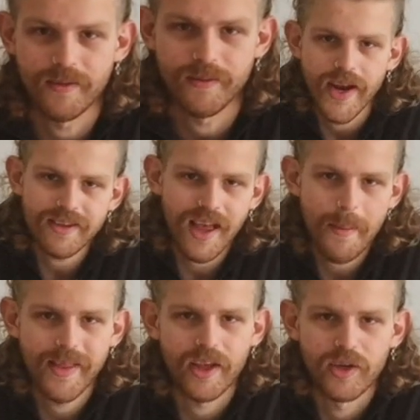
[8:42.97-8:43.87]
The next
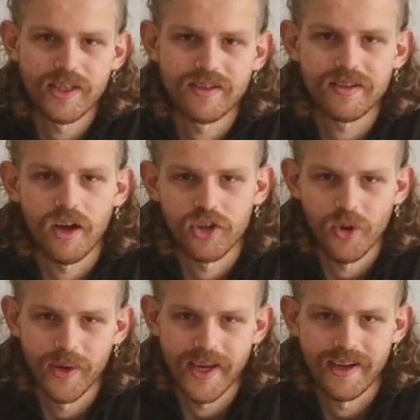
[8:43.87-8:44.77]
habit that you need to start
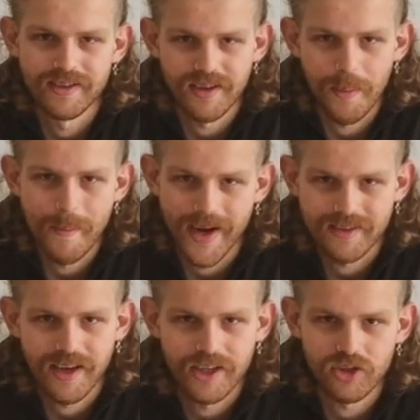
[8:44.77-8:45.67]
doing is
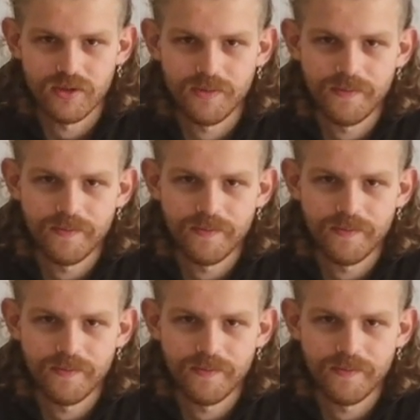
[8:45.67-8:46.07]
meditation.